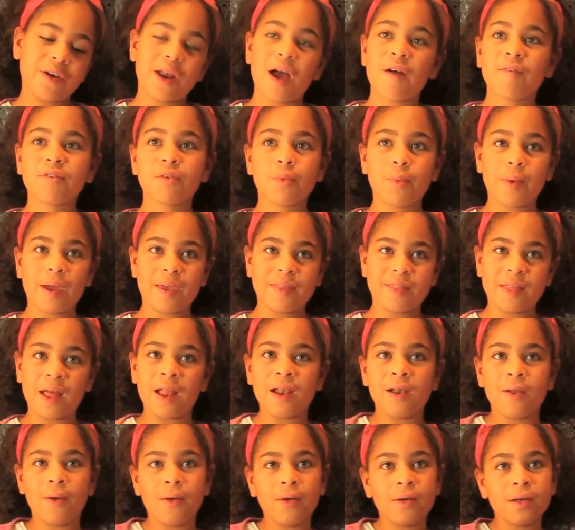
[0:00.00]
have to wait
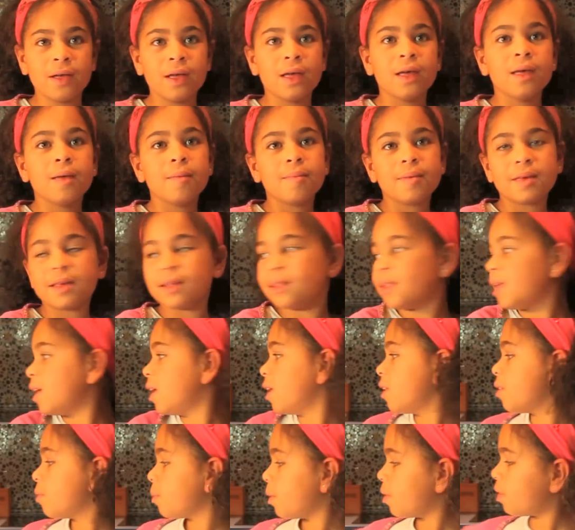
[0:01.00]
that long because
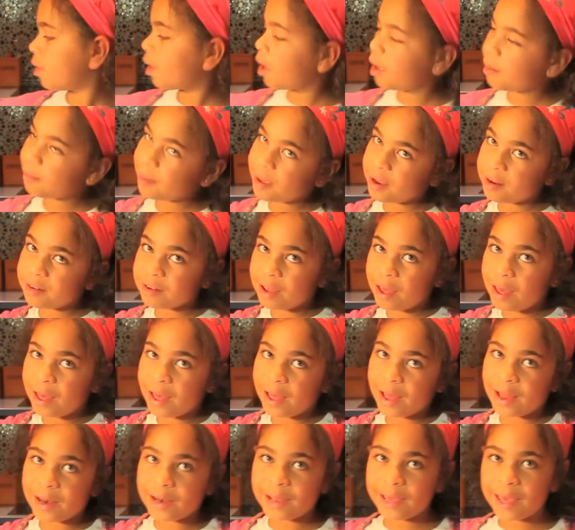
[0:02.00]
here's one that I made
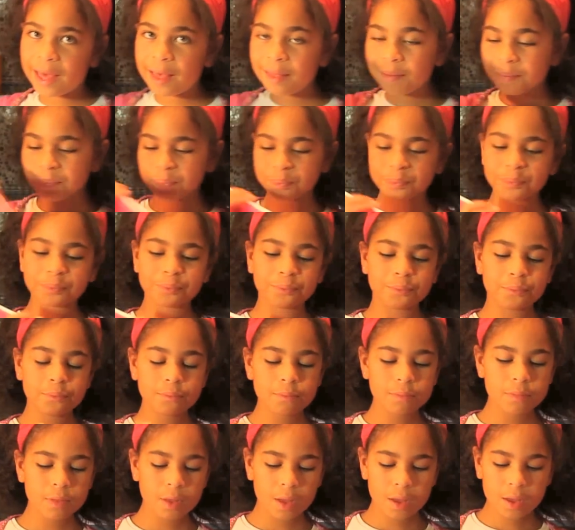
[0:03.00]
earlier.
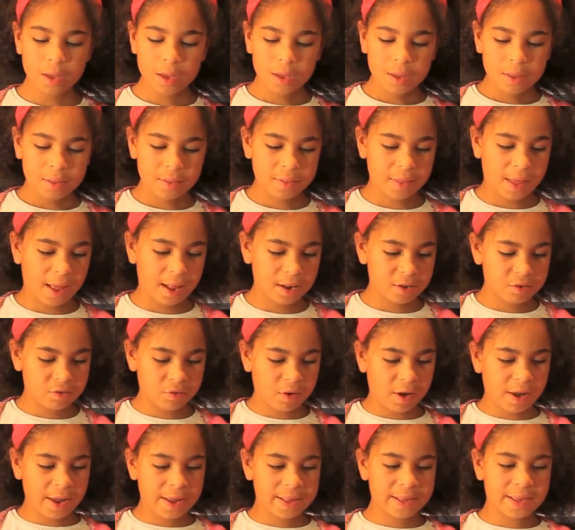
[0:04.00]
That
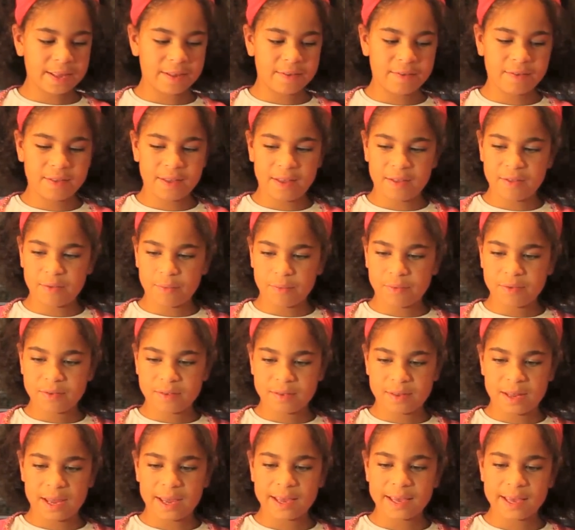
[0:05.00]
dried, can you see it's all
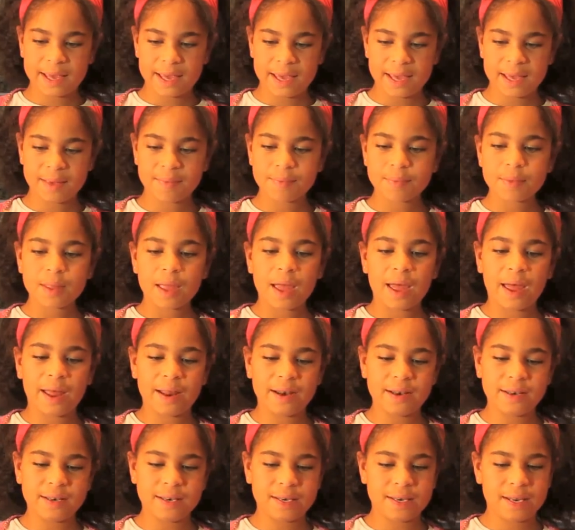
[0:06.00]
sticky
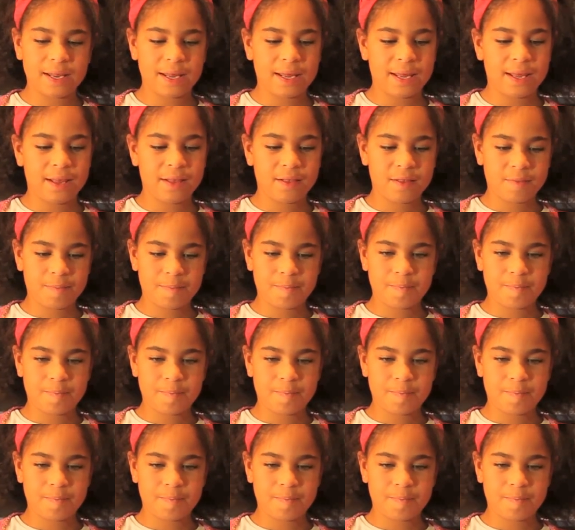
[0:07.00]
and it's